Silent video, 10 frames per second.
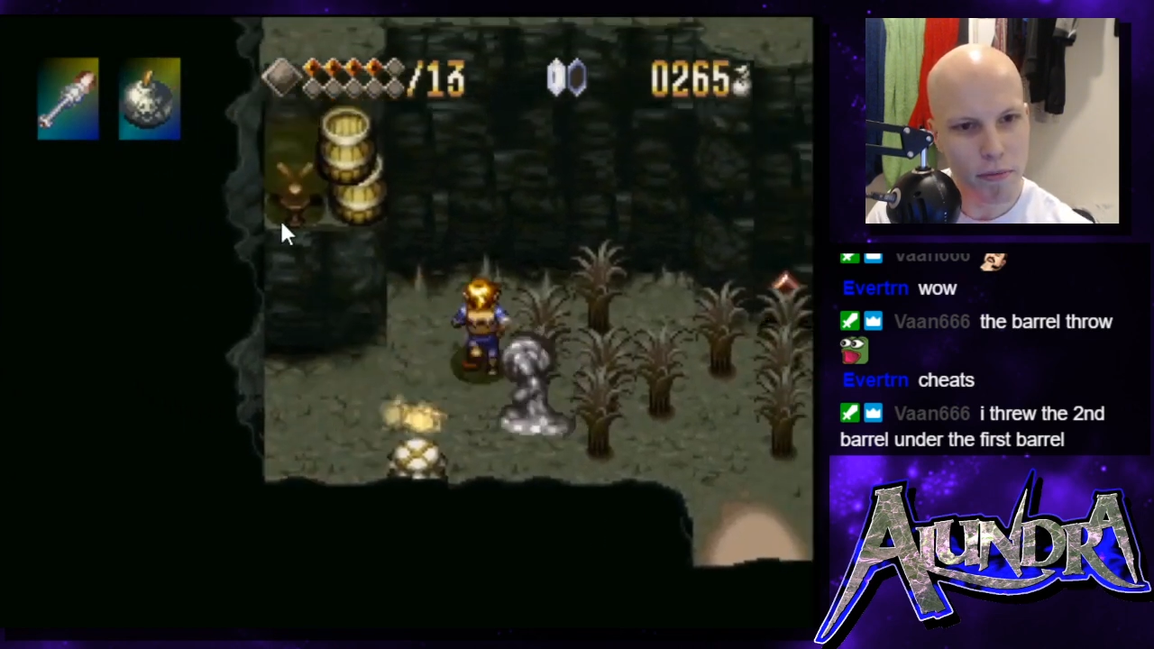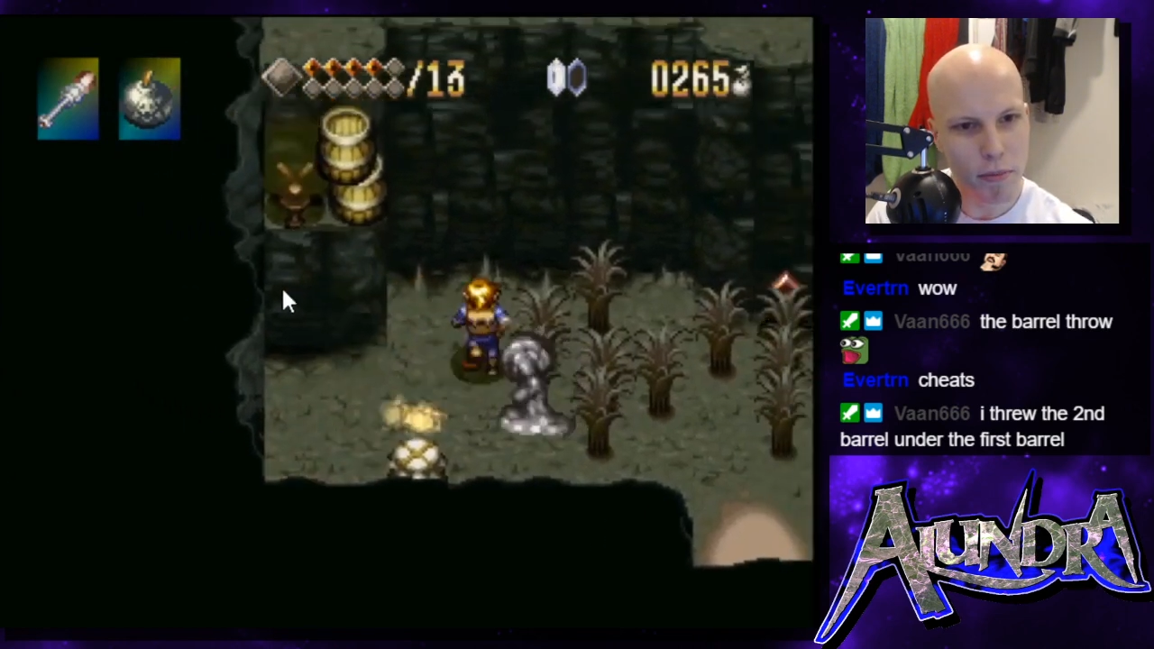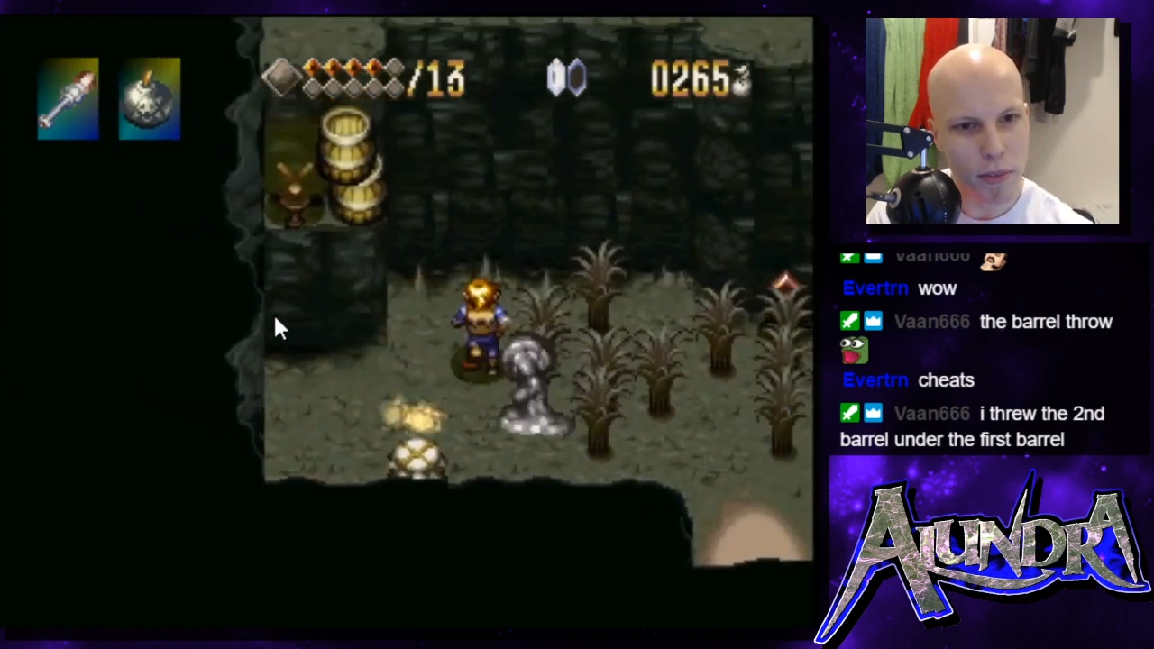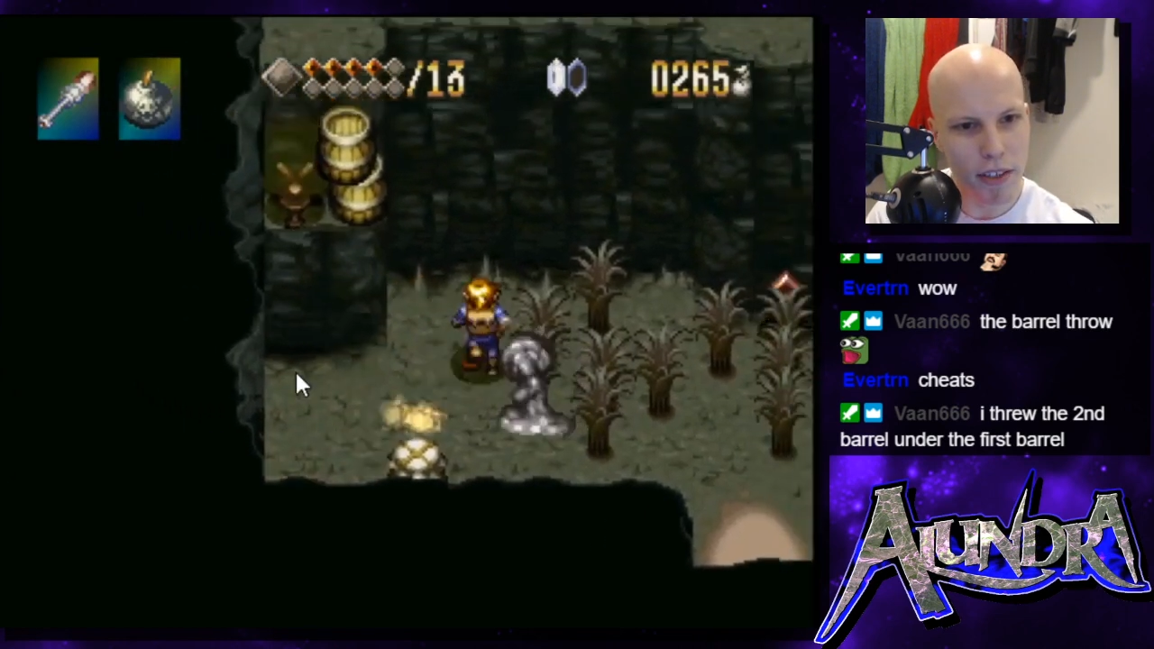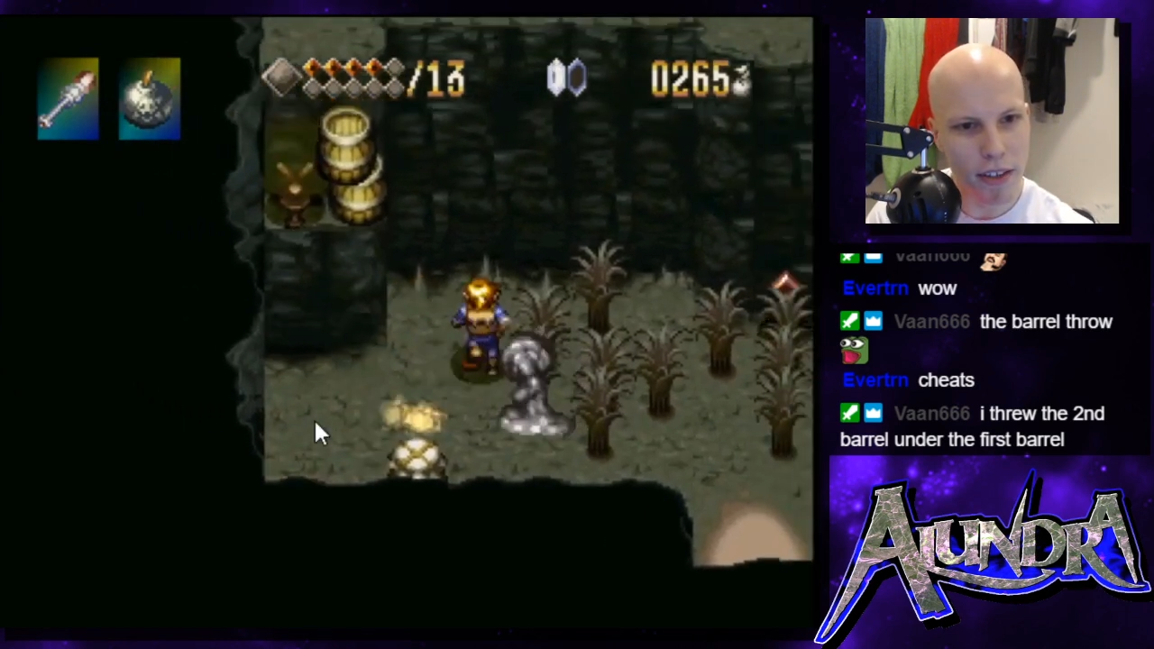
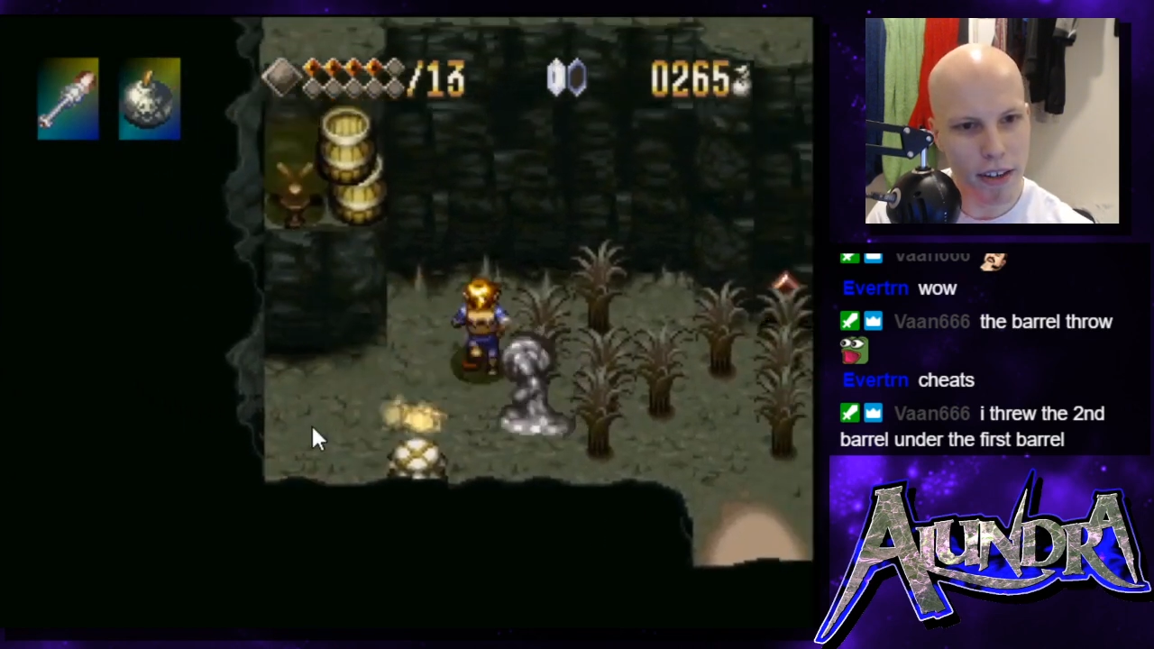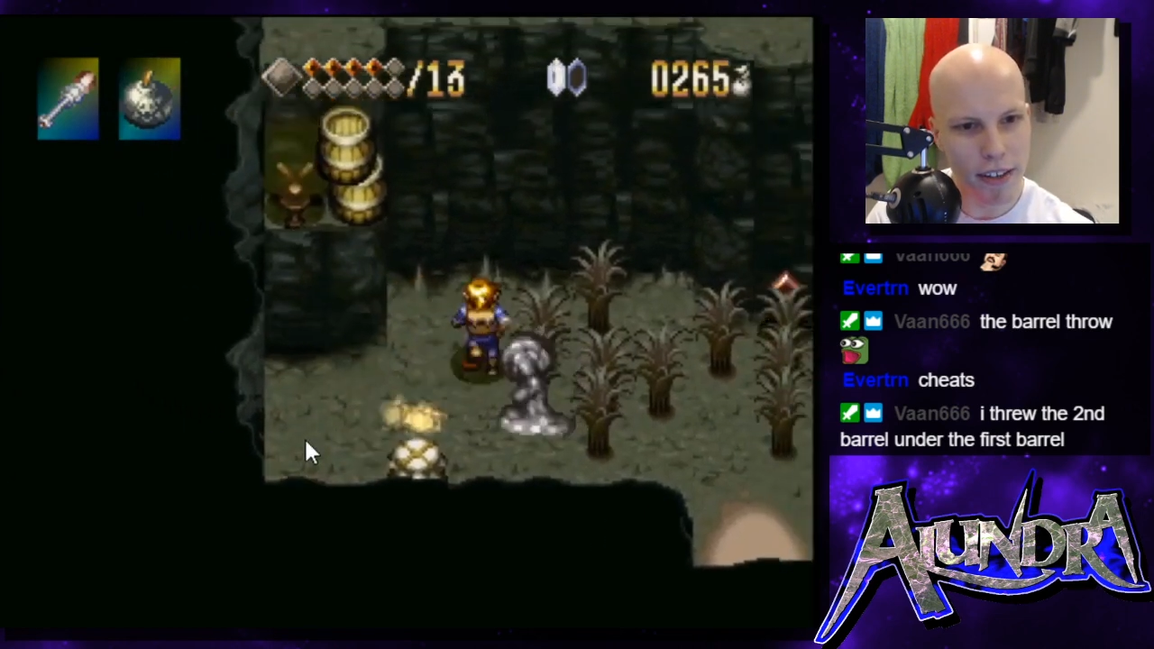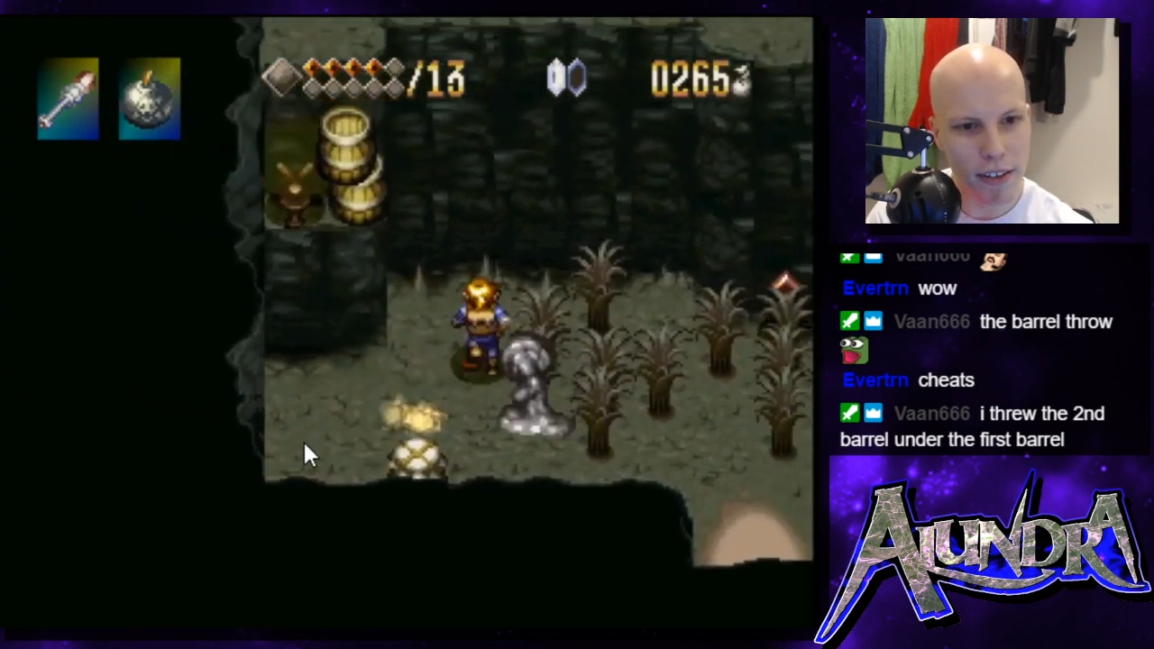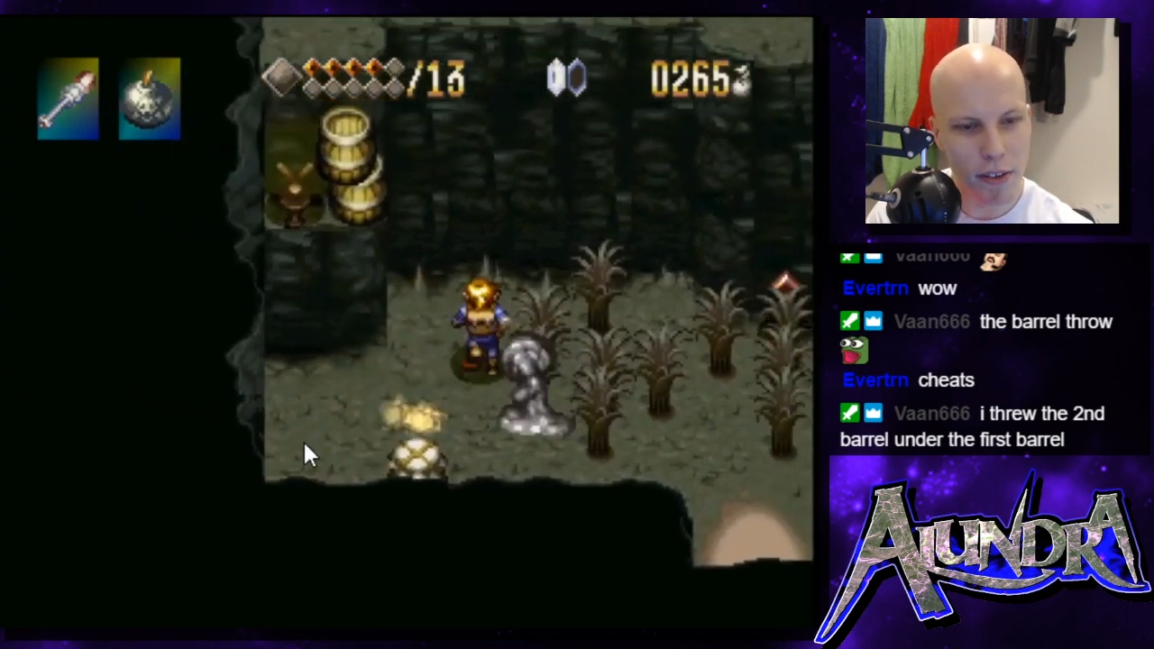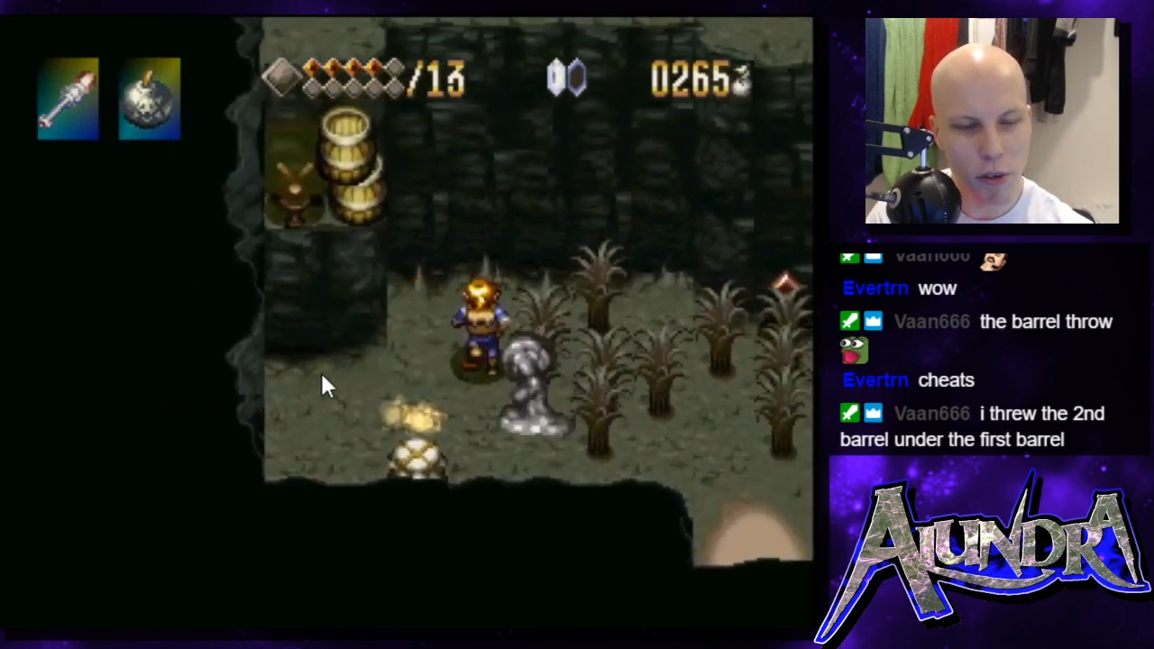And I like it.